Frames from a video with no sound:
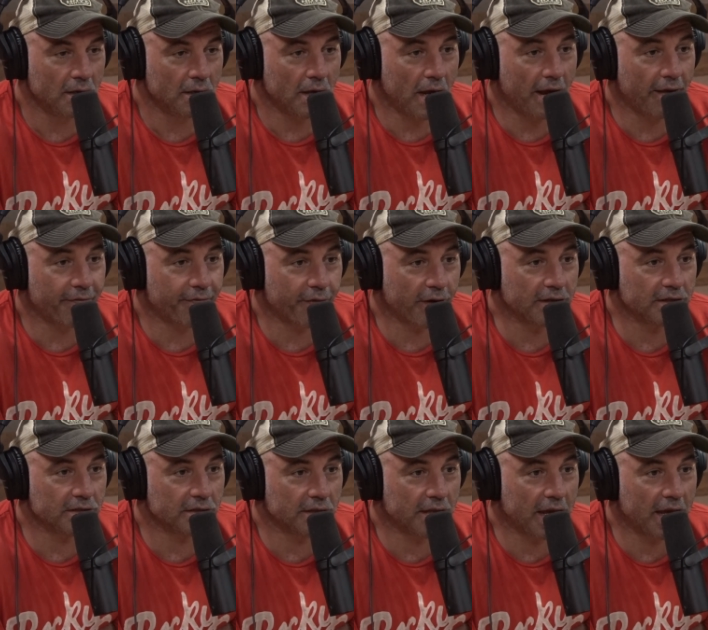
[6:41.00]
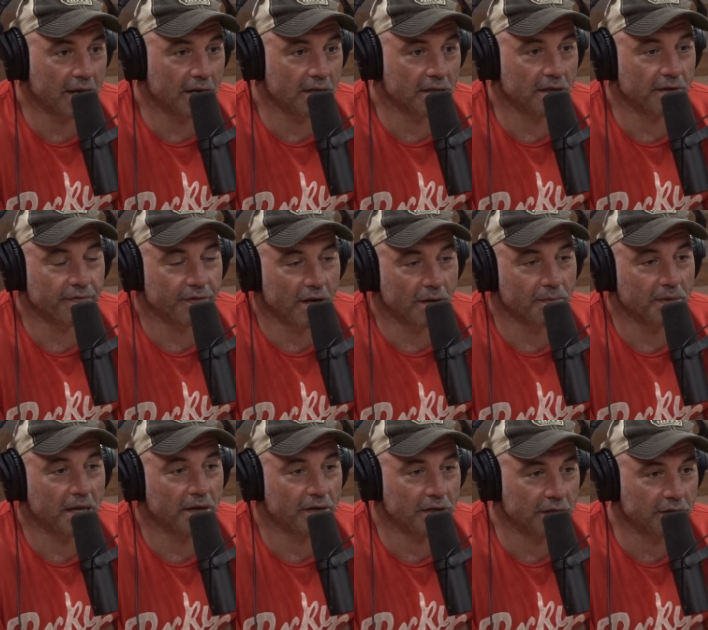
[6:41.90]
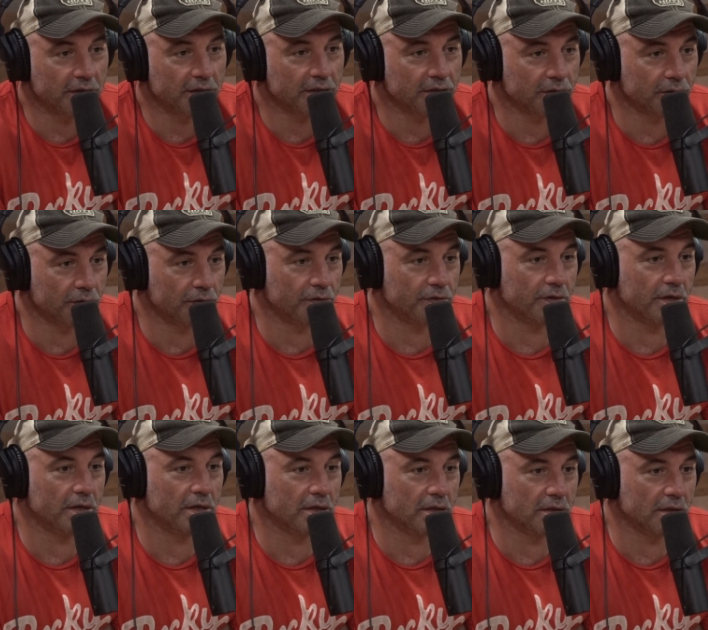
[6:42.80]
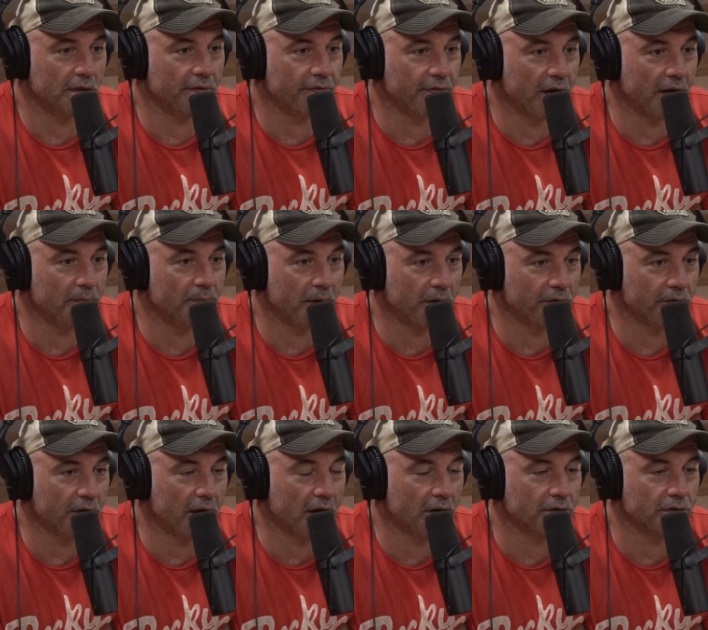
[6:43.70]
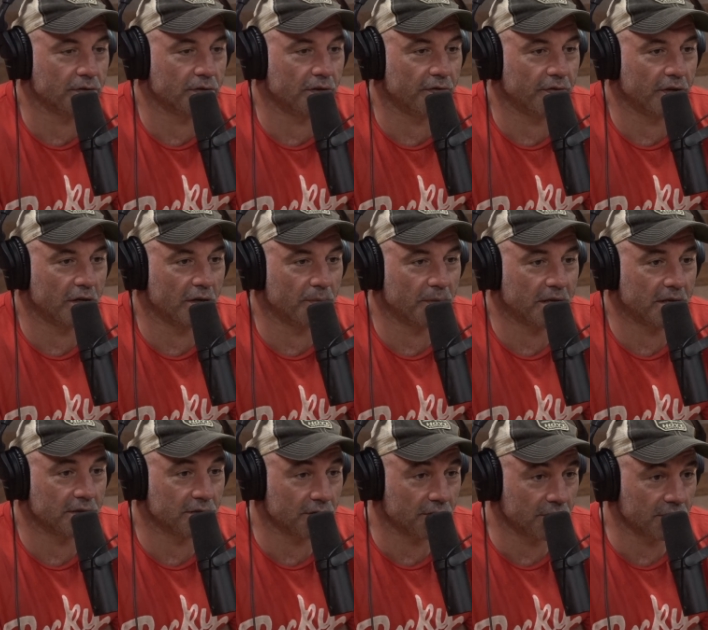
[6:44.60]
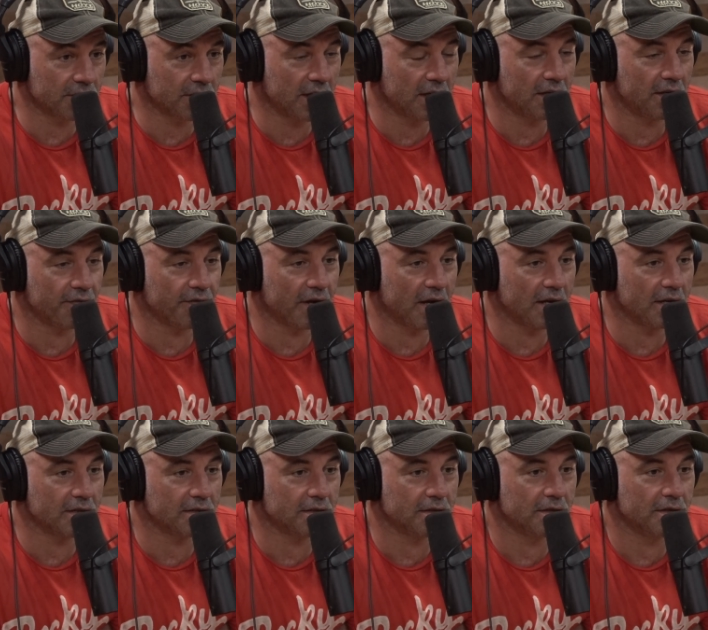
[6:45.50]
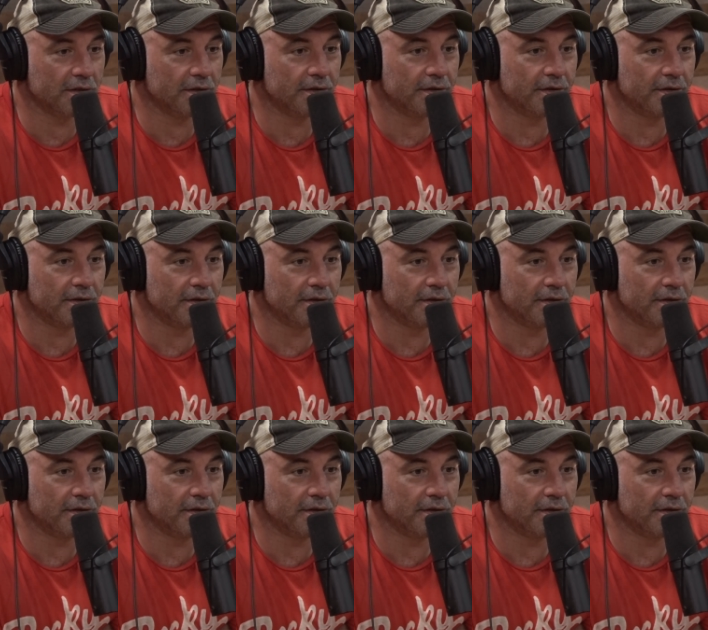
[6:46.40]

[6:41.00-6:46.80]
I have friends in Canada that have come down here to get surgery because they find better doctors over here because they're Rand Paul was going to Canada